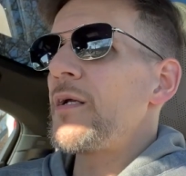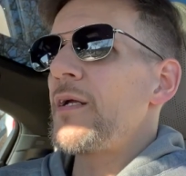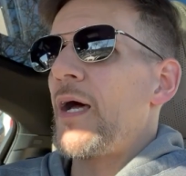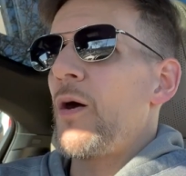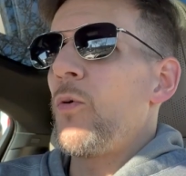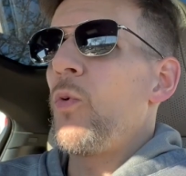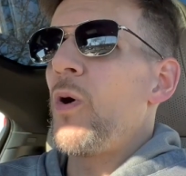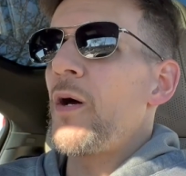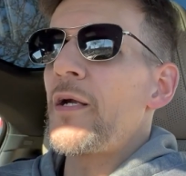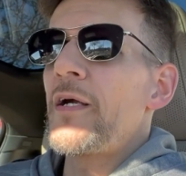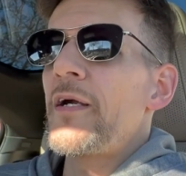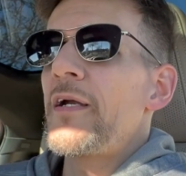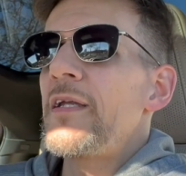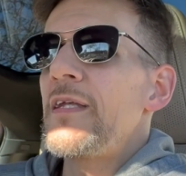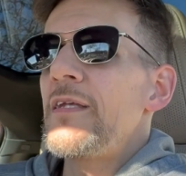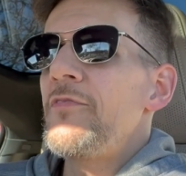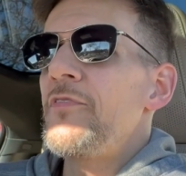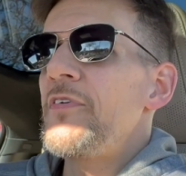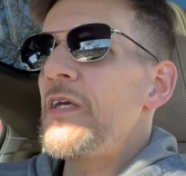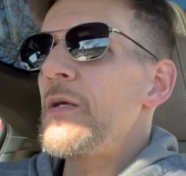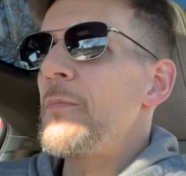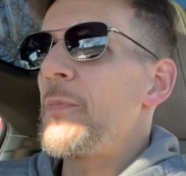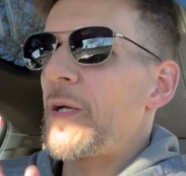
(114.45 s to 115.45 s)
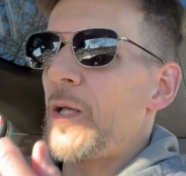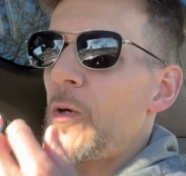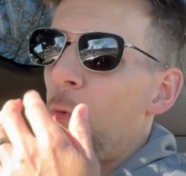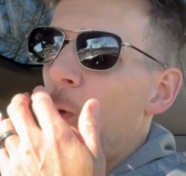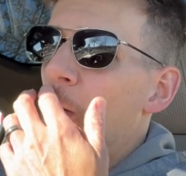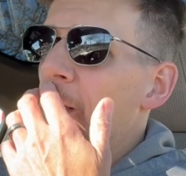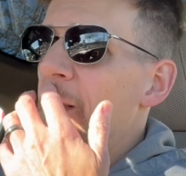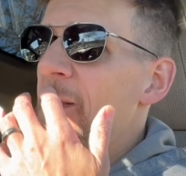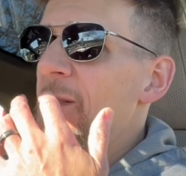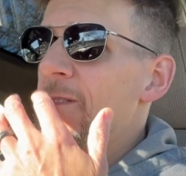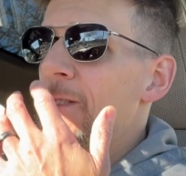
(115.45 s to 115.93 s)
wanted an EV, but I
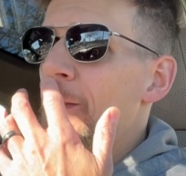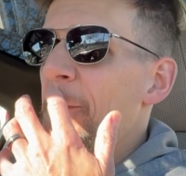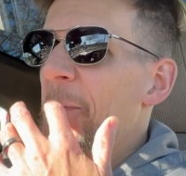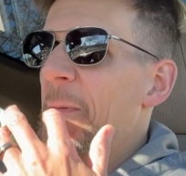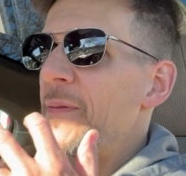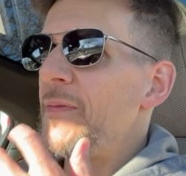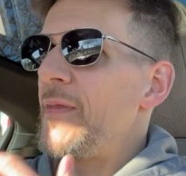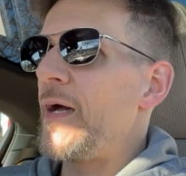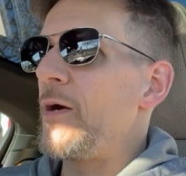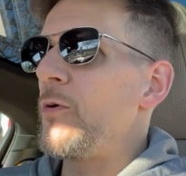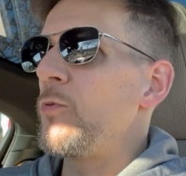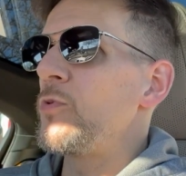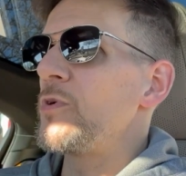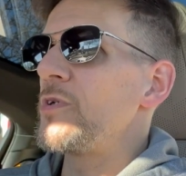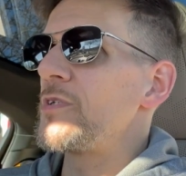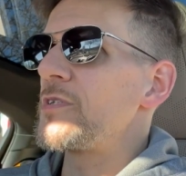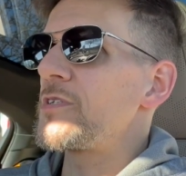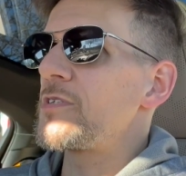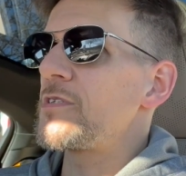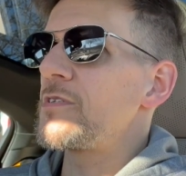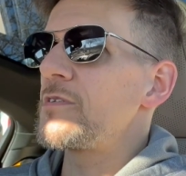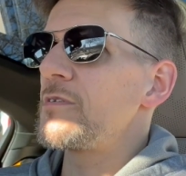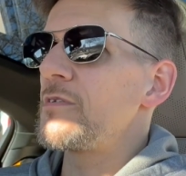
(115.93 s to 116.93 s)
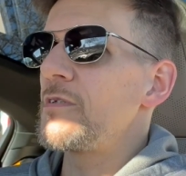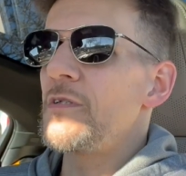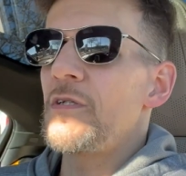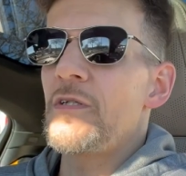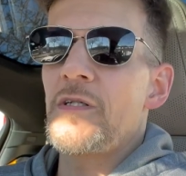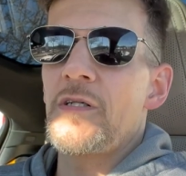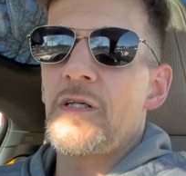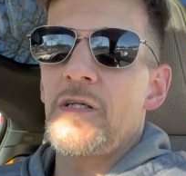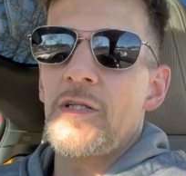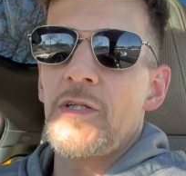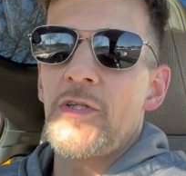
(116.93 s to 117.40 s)
wanted something that was
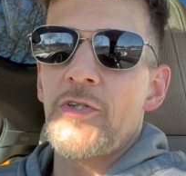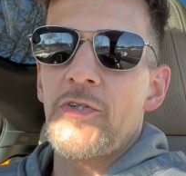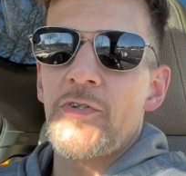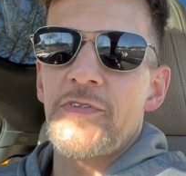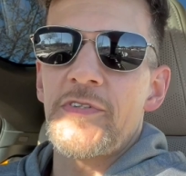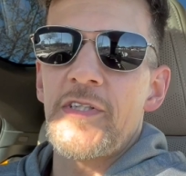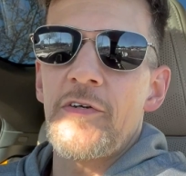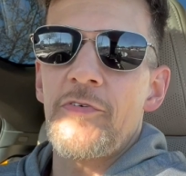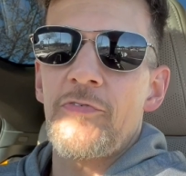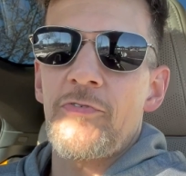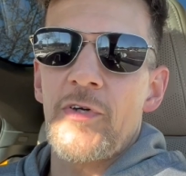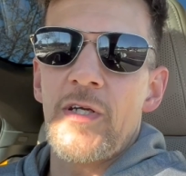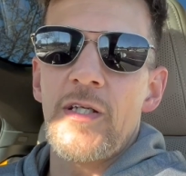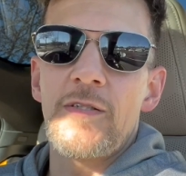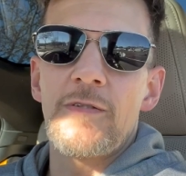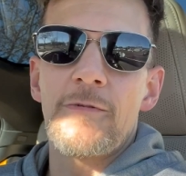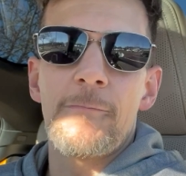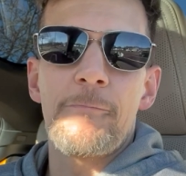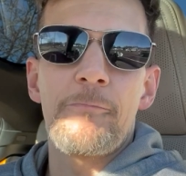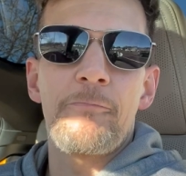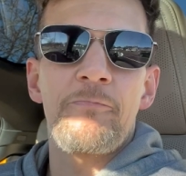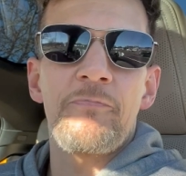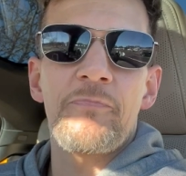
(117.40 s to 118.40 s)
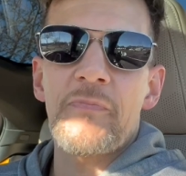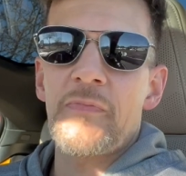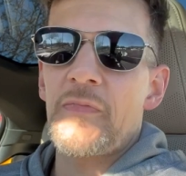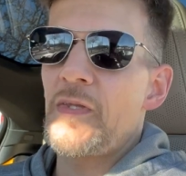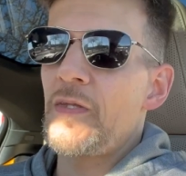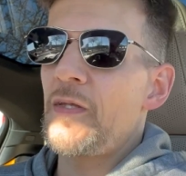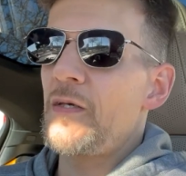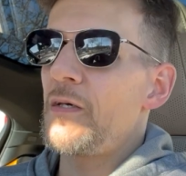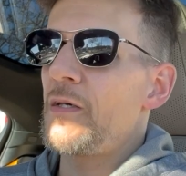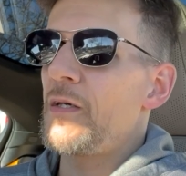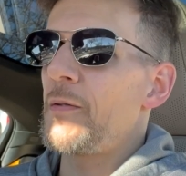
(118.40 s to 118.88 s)
a little different
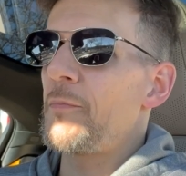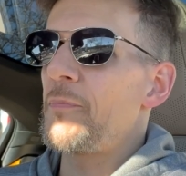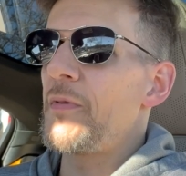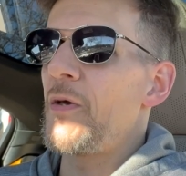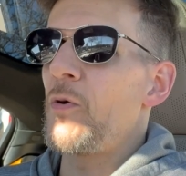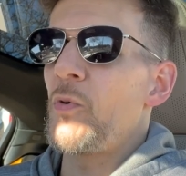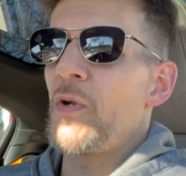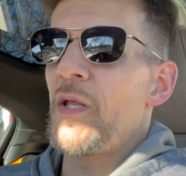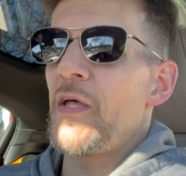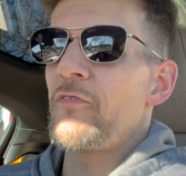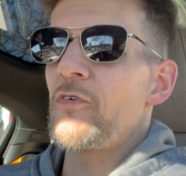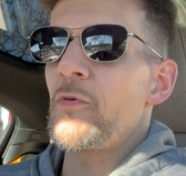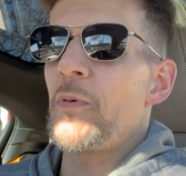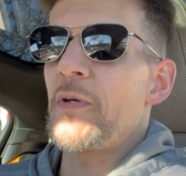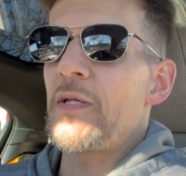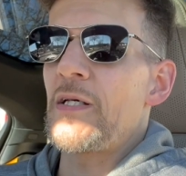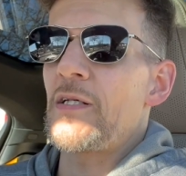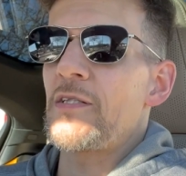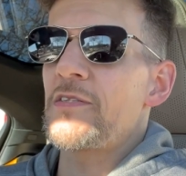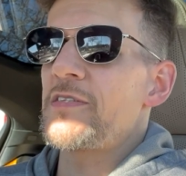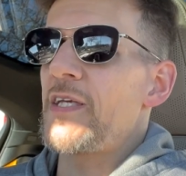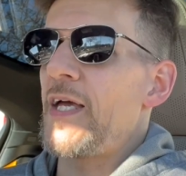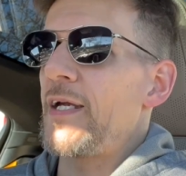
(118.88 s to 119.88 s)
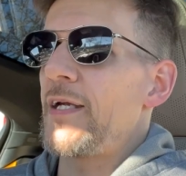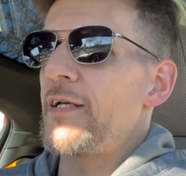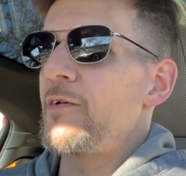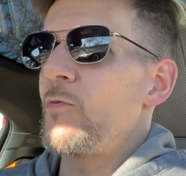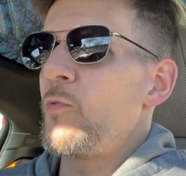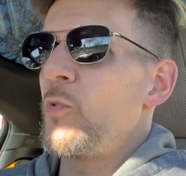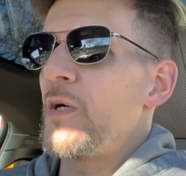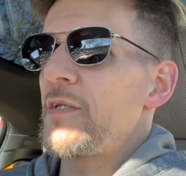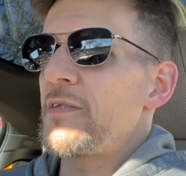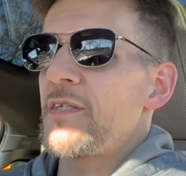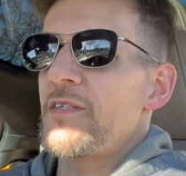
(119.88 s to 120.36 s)
than what everybody else had. I
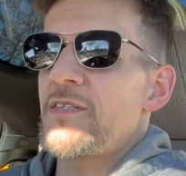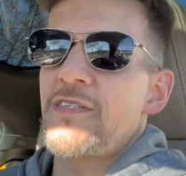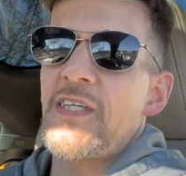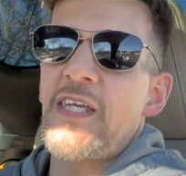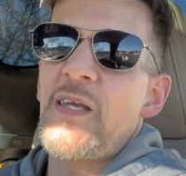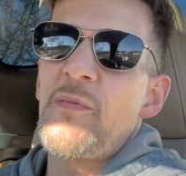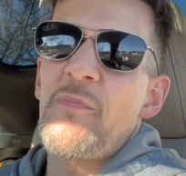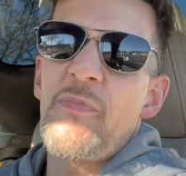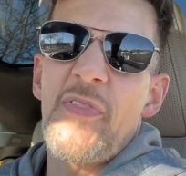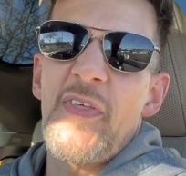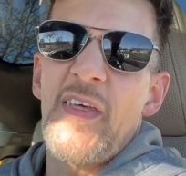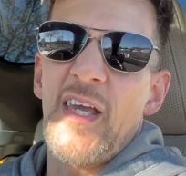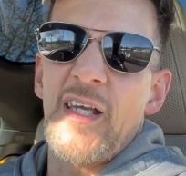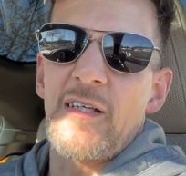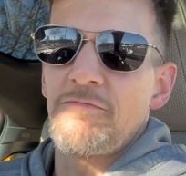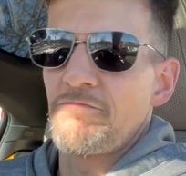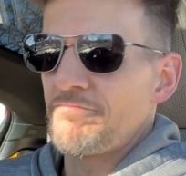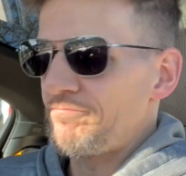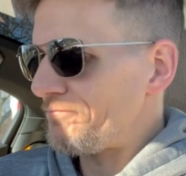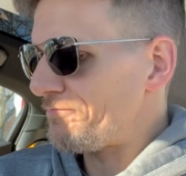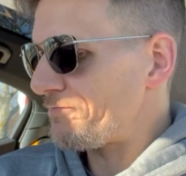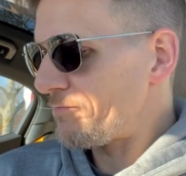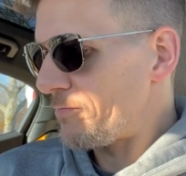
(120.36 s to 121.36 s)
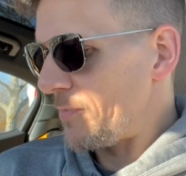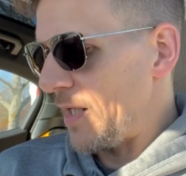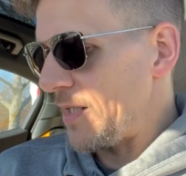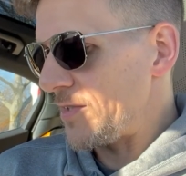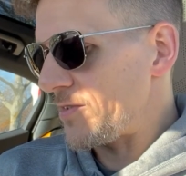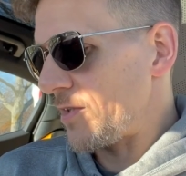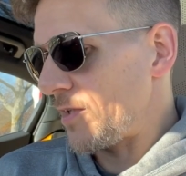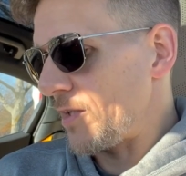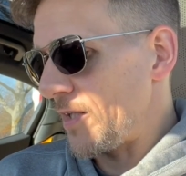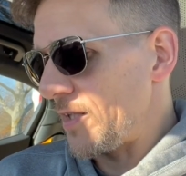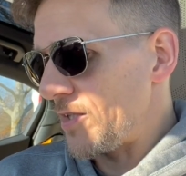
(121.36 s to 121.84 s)
didn't want the same thing,
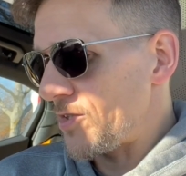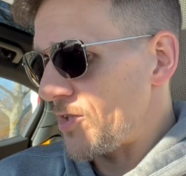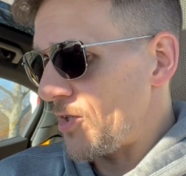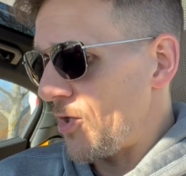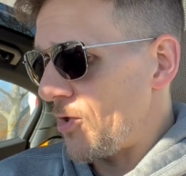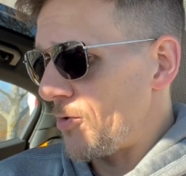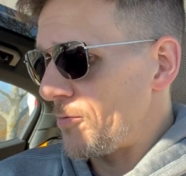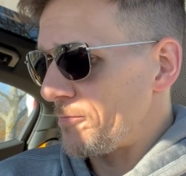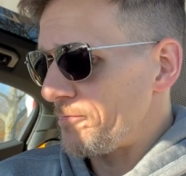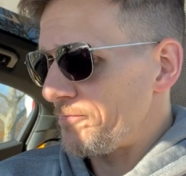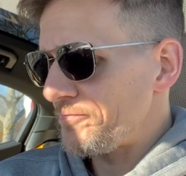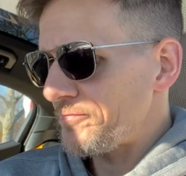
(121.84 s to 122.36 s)
basically. So,